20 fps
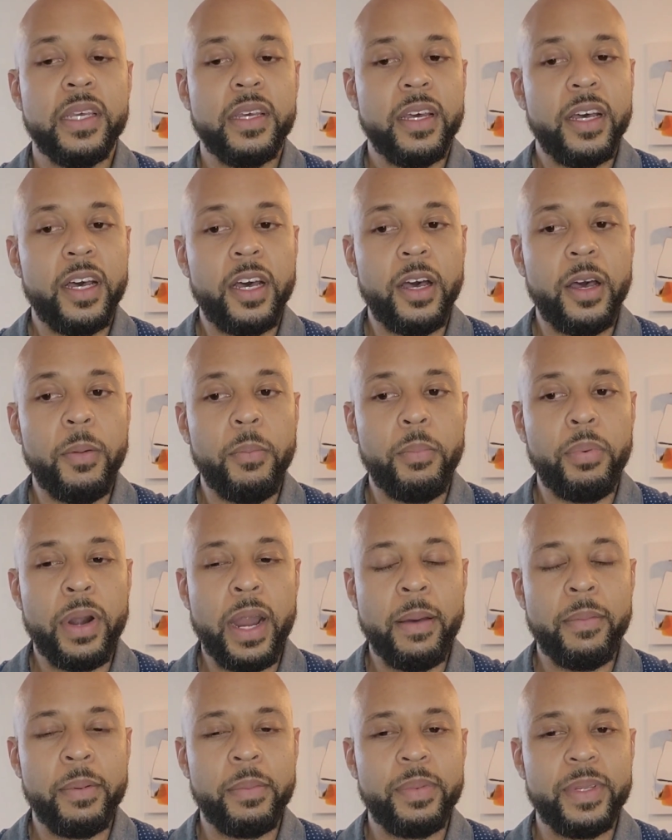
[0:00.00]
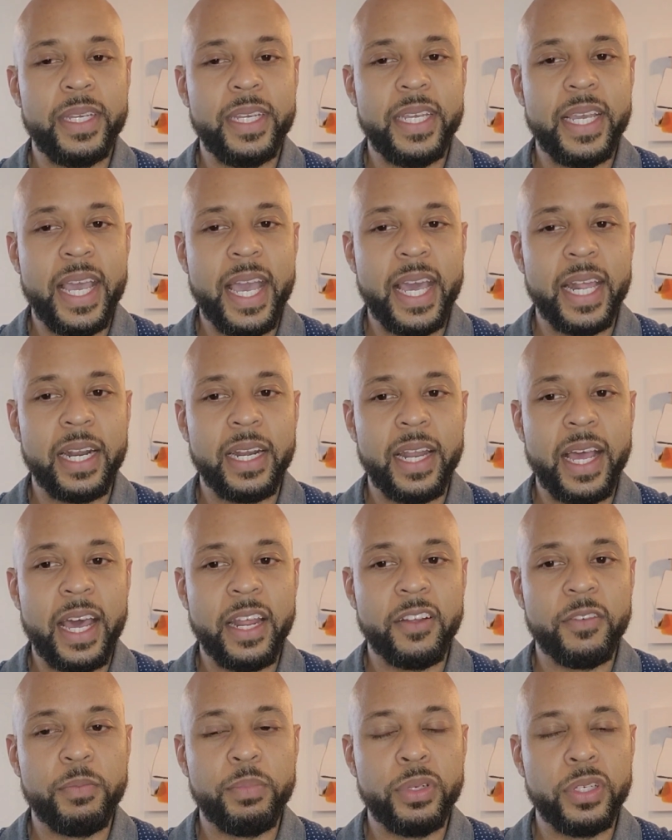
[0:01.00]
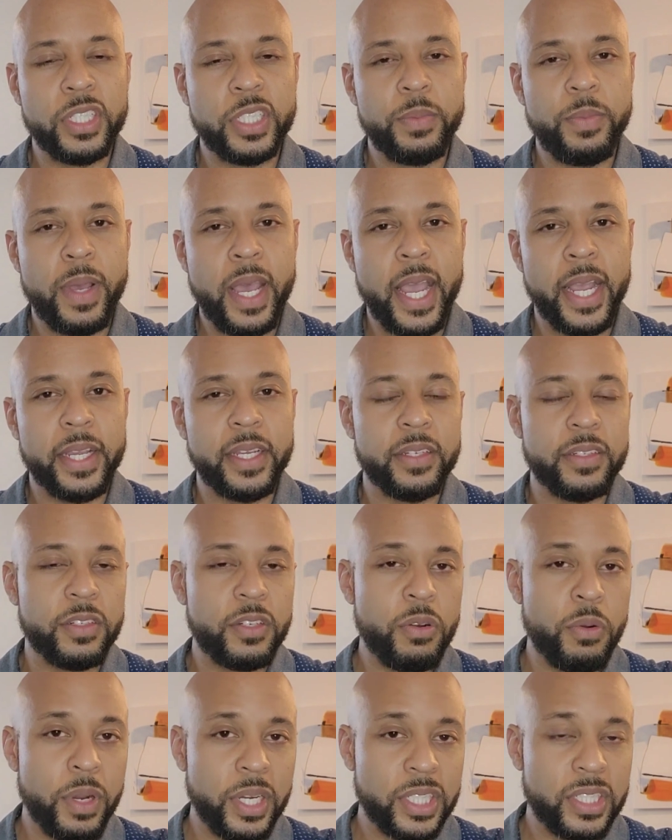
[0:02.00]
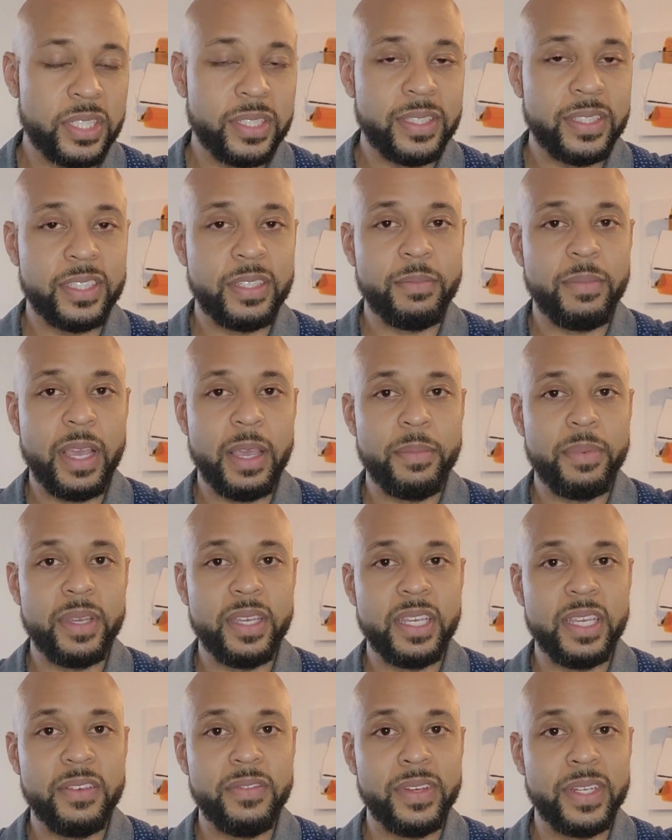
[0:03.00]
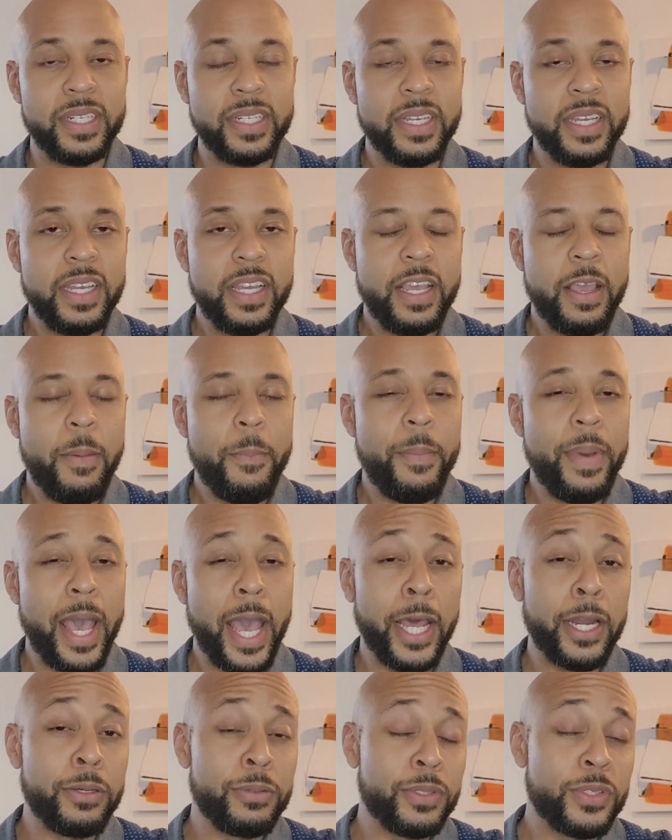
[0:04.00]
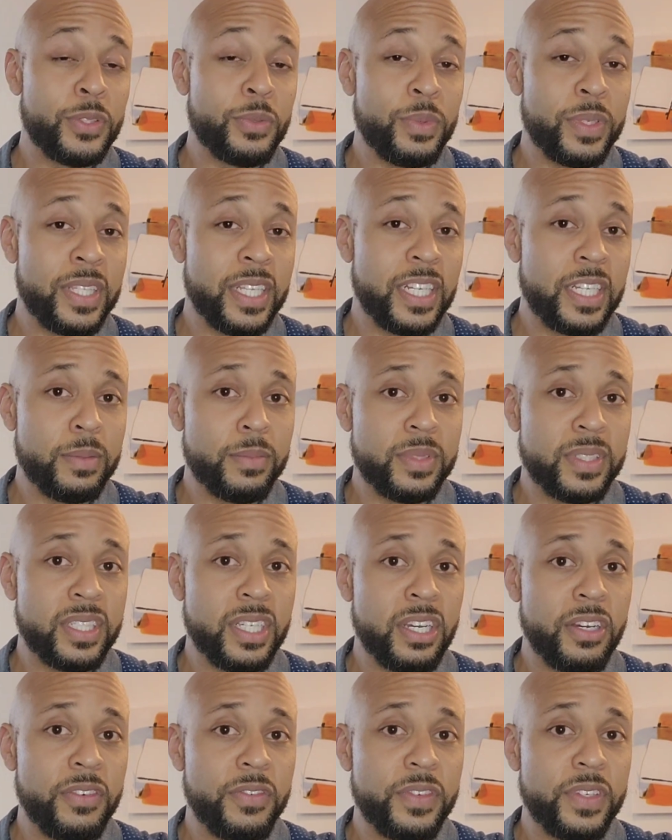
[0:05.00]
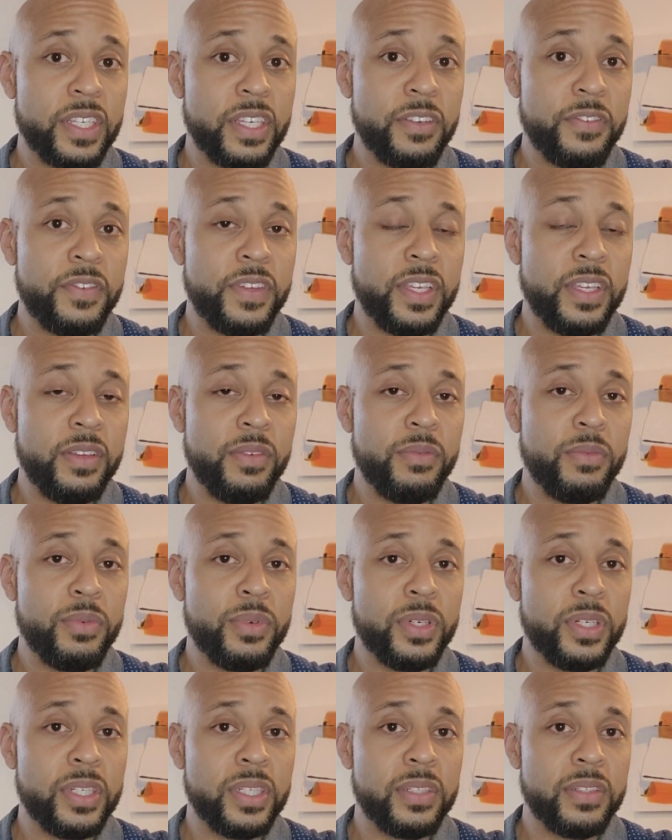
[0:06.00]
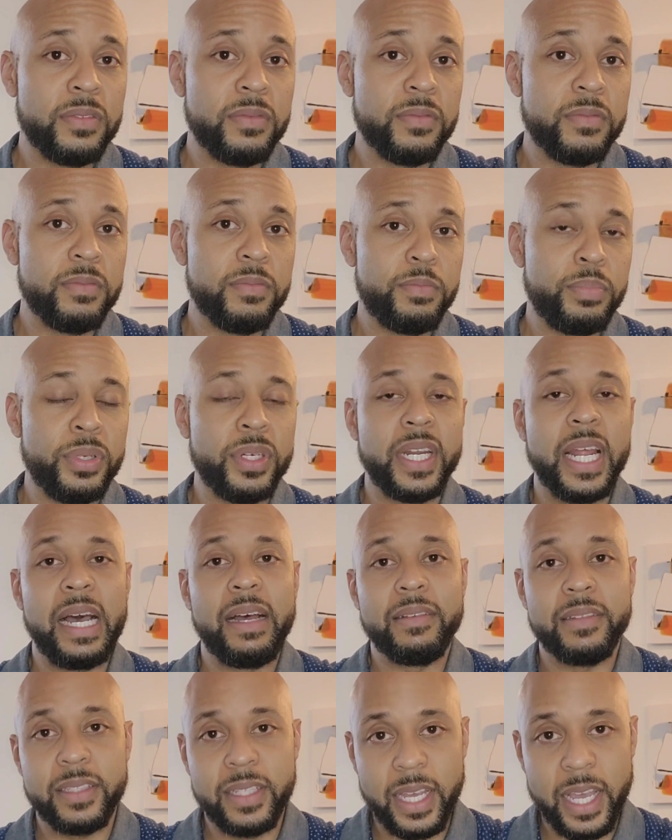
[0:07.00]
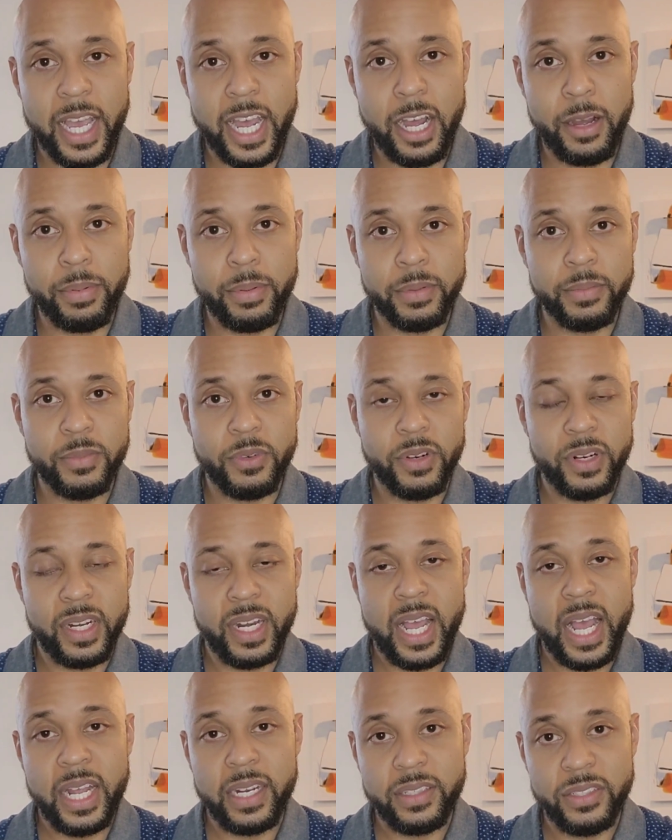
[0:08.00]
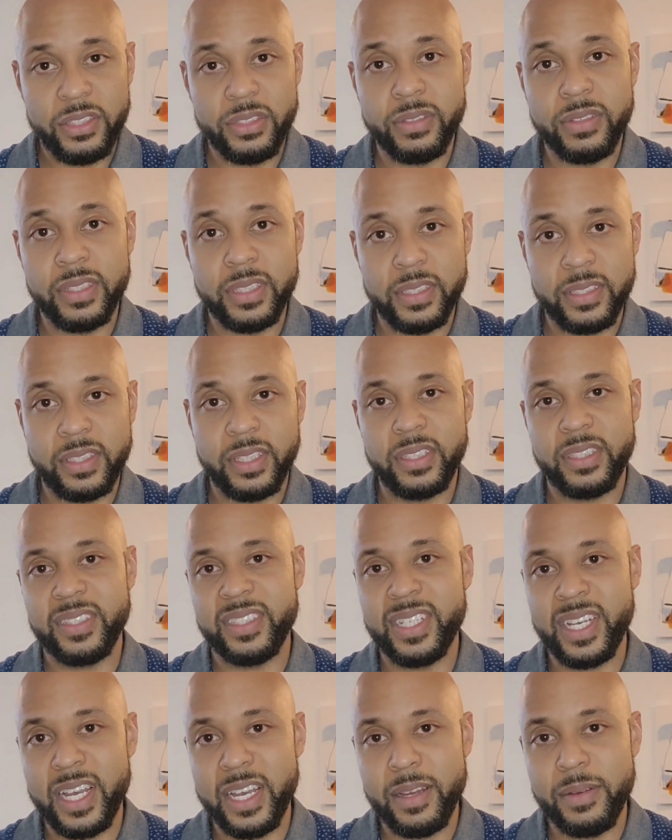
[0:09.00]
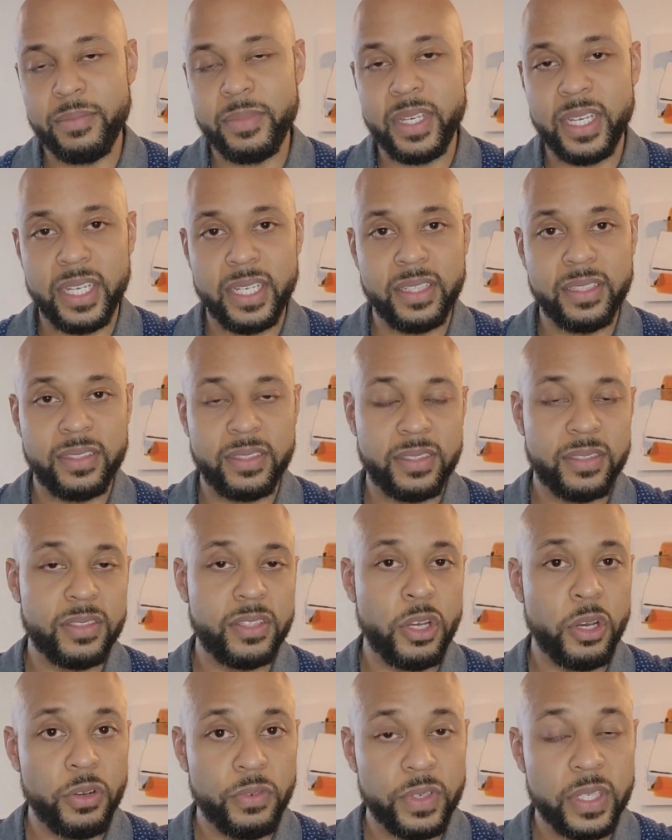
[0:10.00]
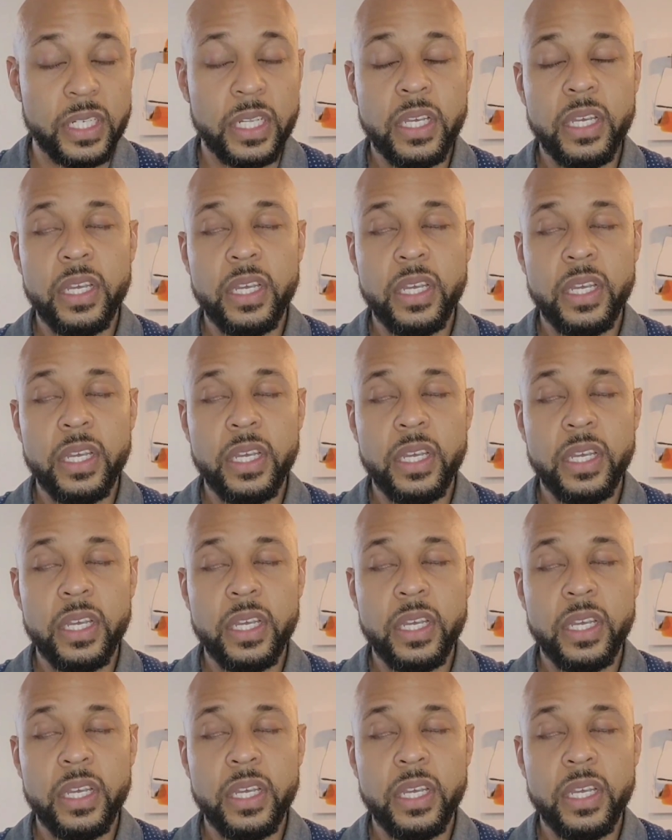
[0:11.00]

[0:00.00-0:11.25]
Um, probably had a lot of pushback and questions and maybe even battles within himself if he would put out the album or not during such a time as COVID.